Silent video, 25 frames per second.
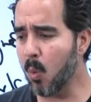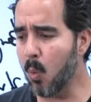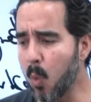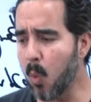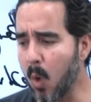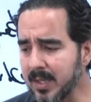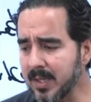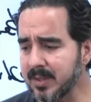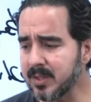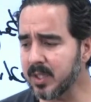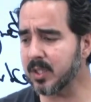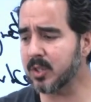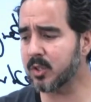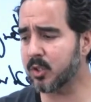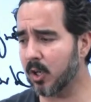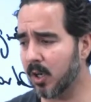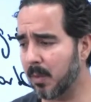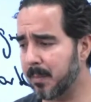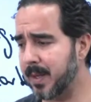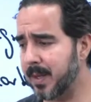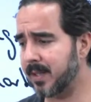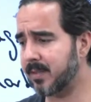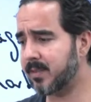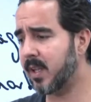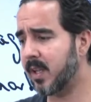What
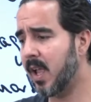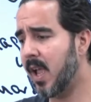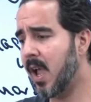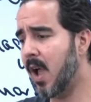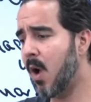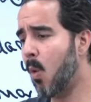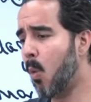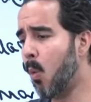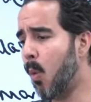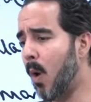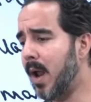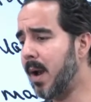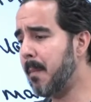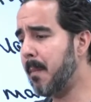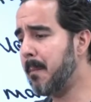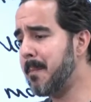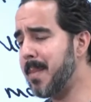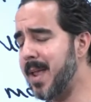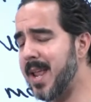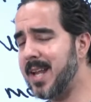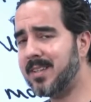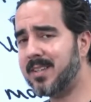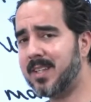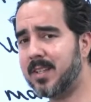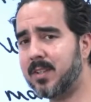determines what
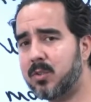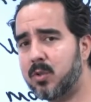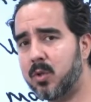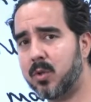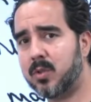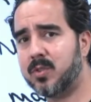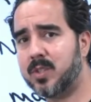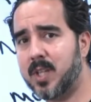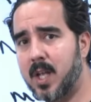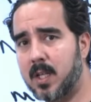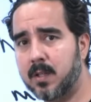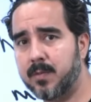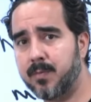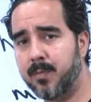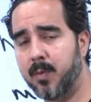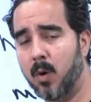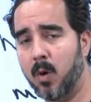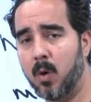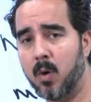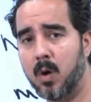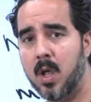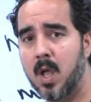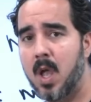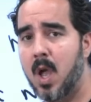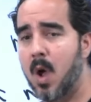makes it
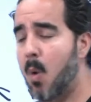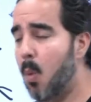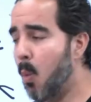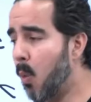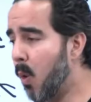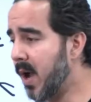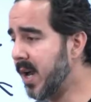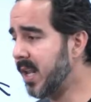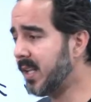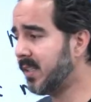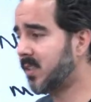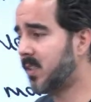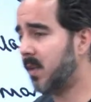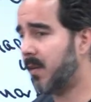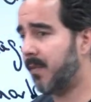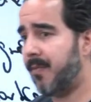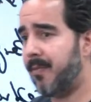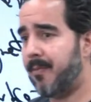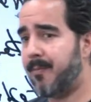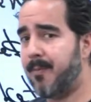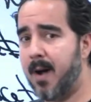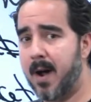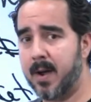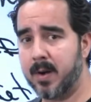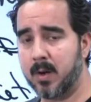successful? What is the
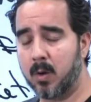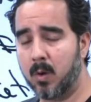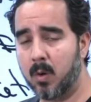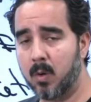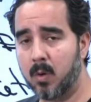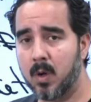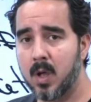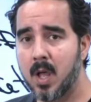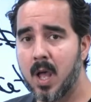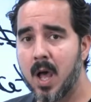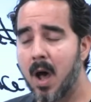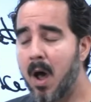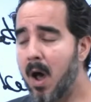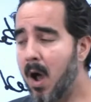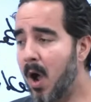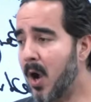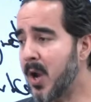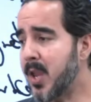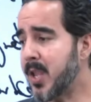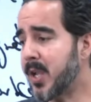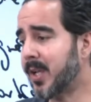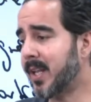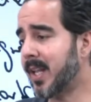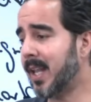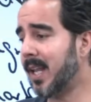funnel? How
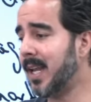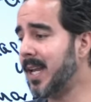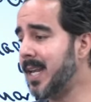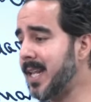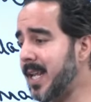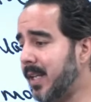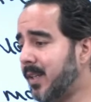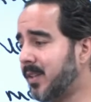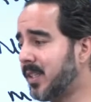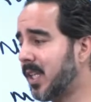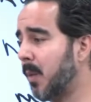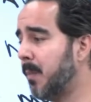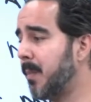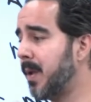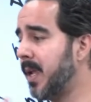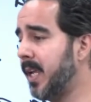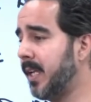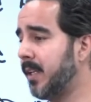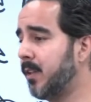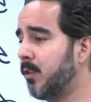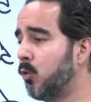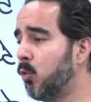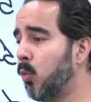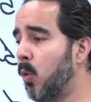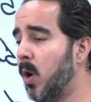are you going to lead them
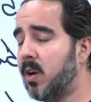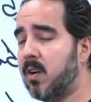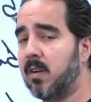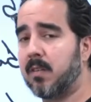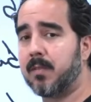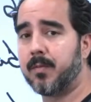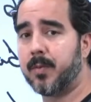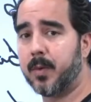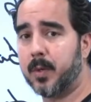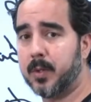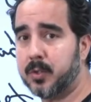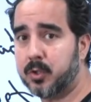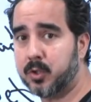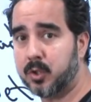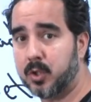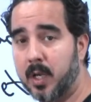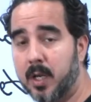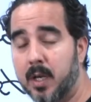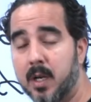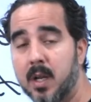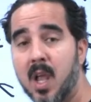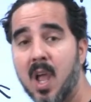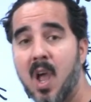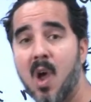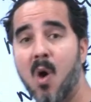into a
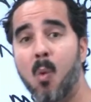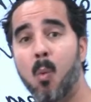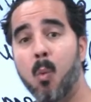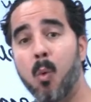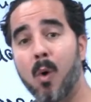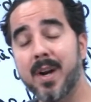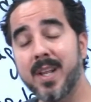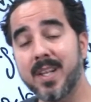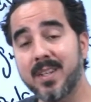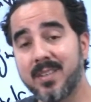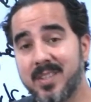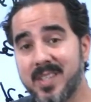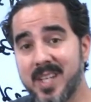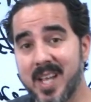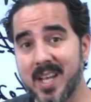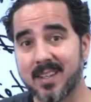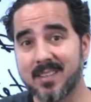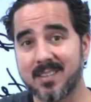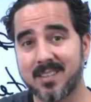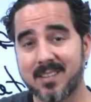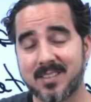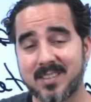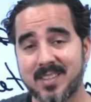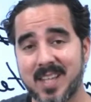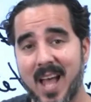conversion? What is the
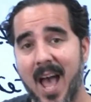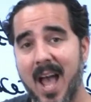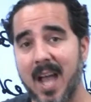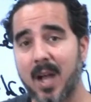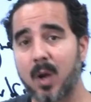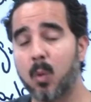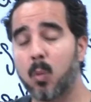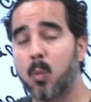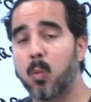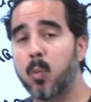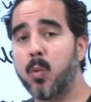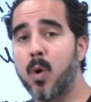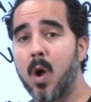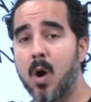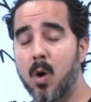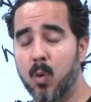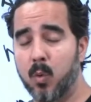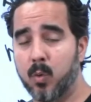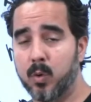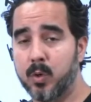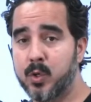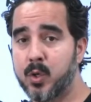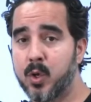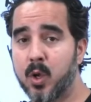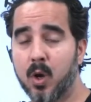exact
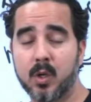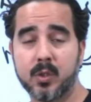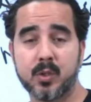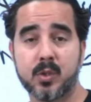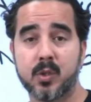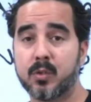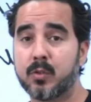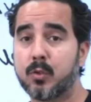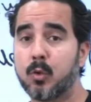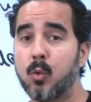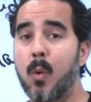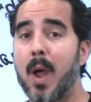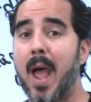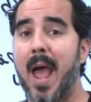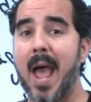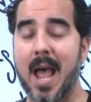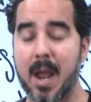road? You don't just do